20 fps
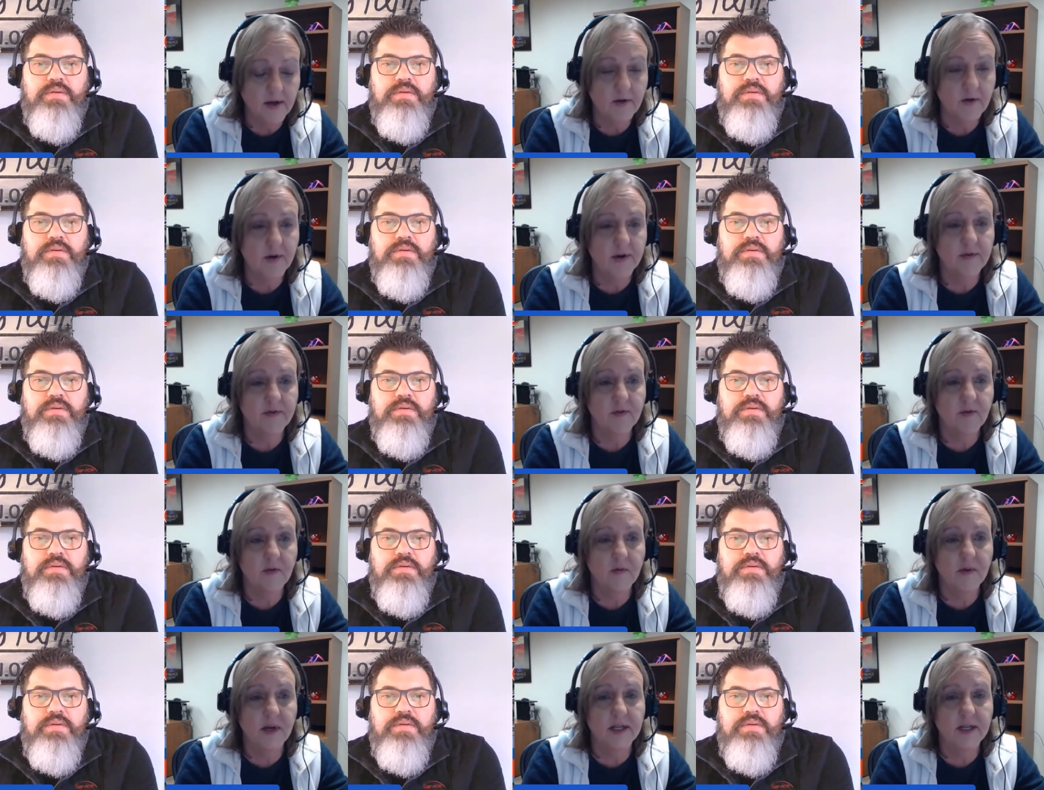Speaker 1: your
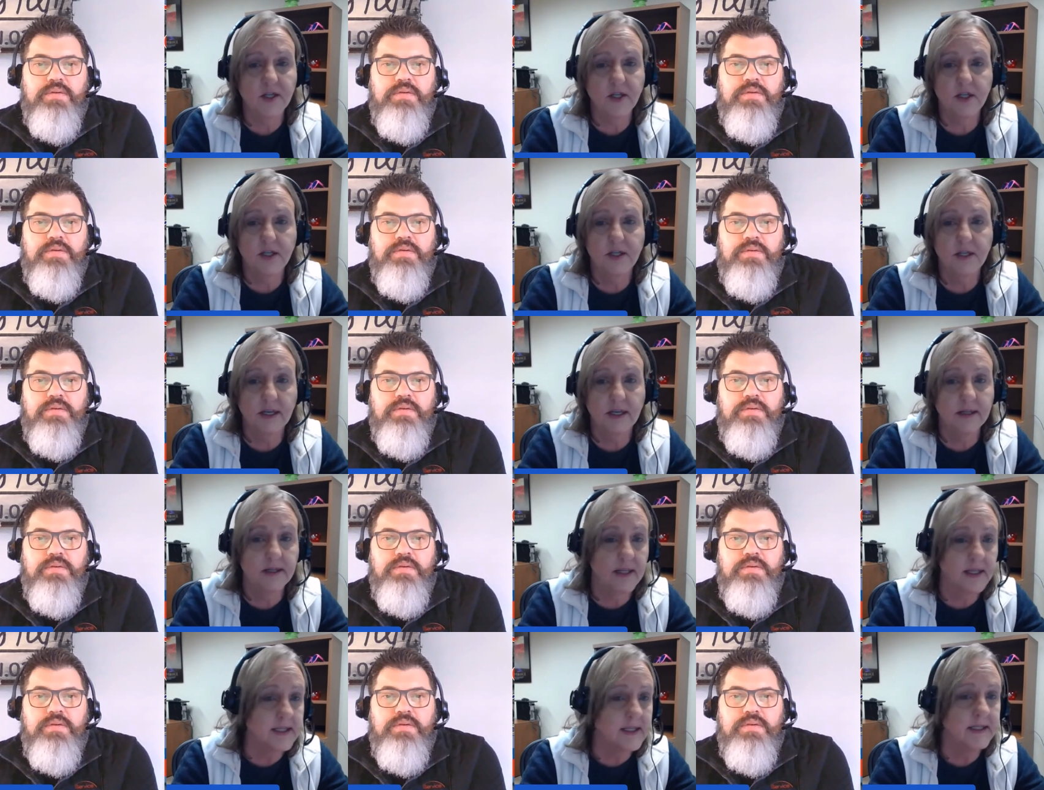information and
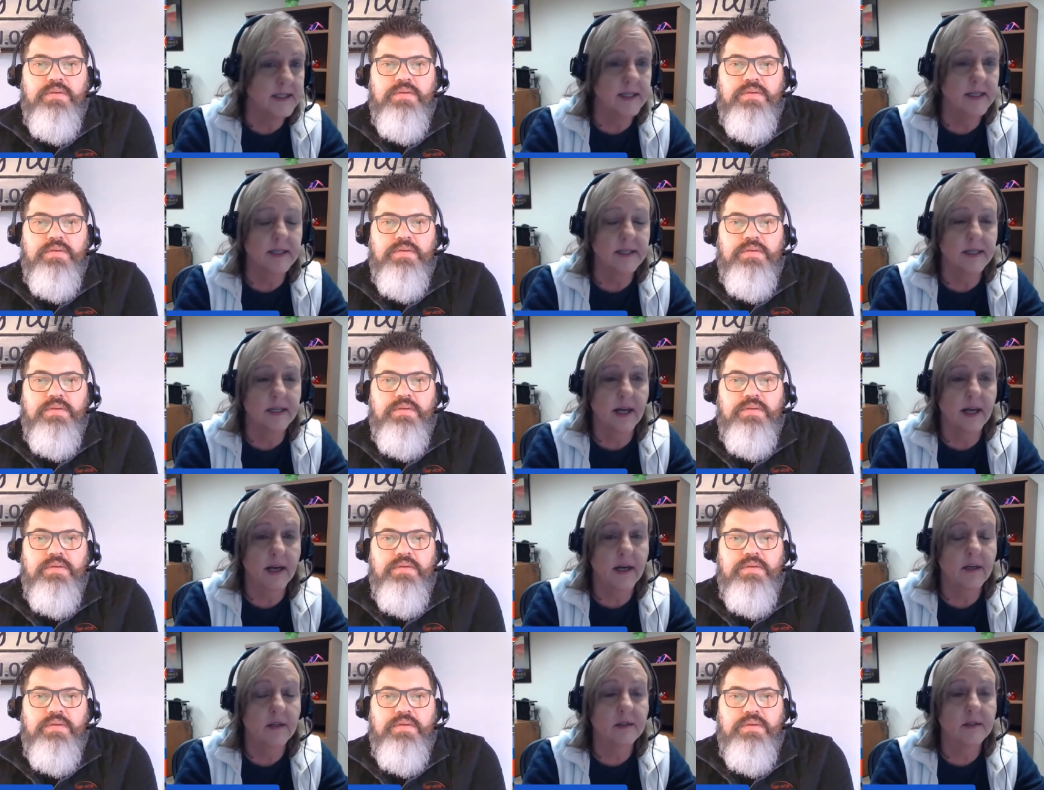they send it
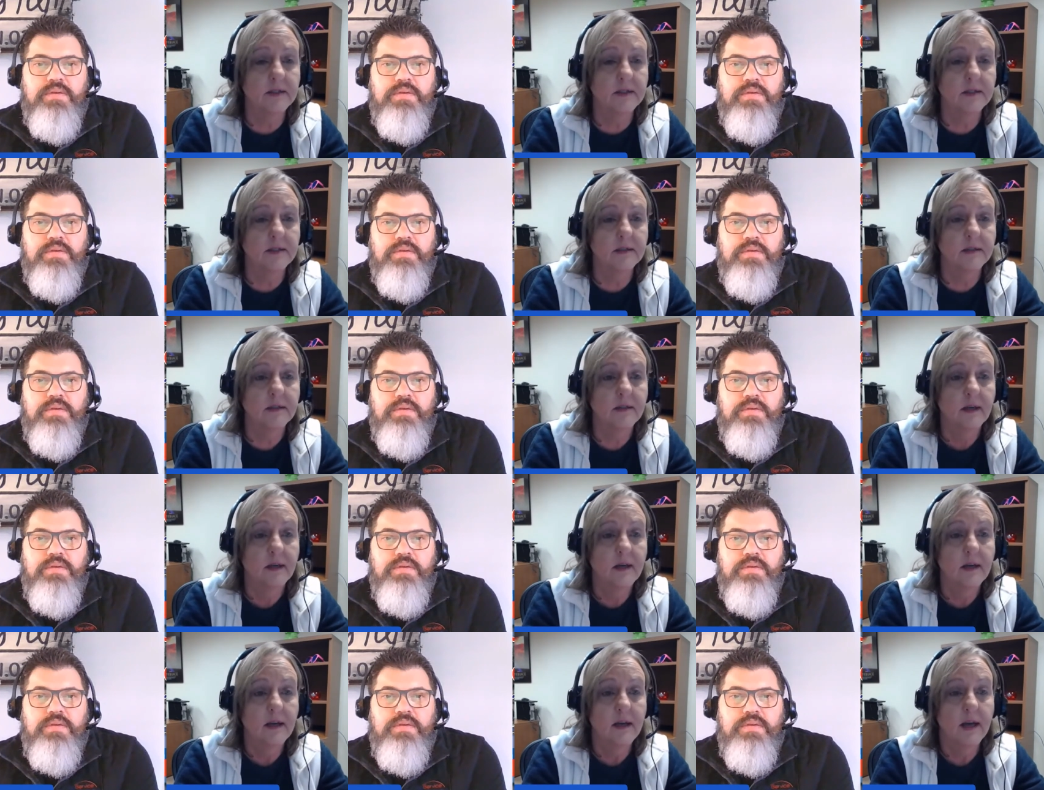out,
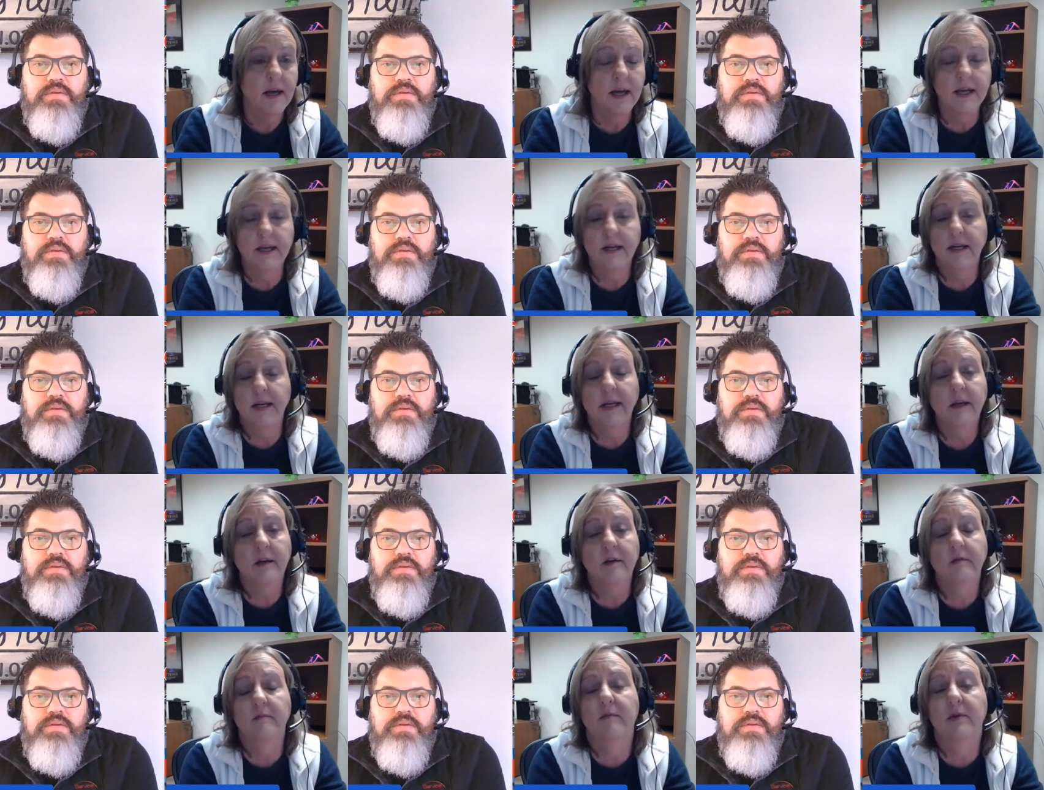and it
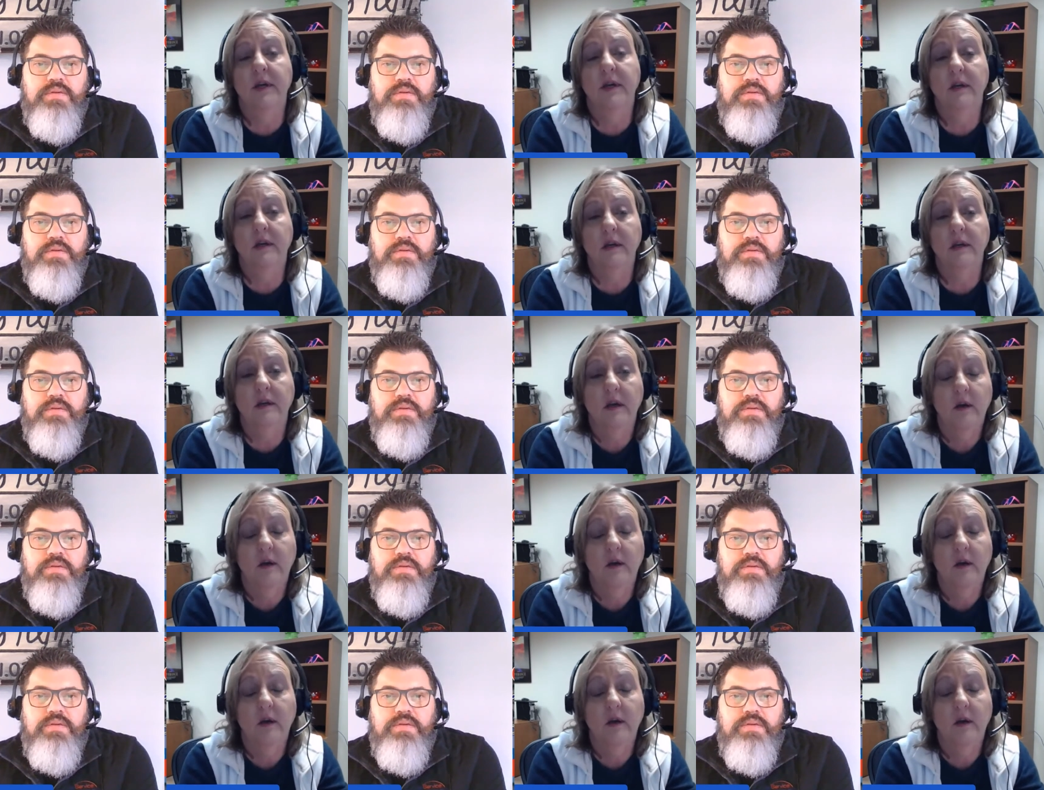could be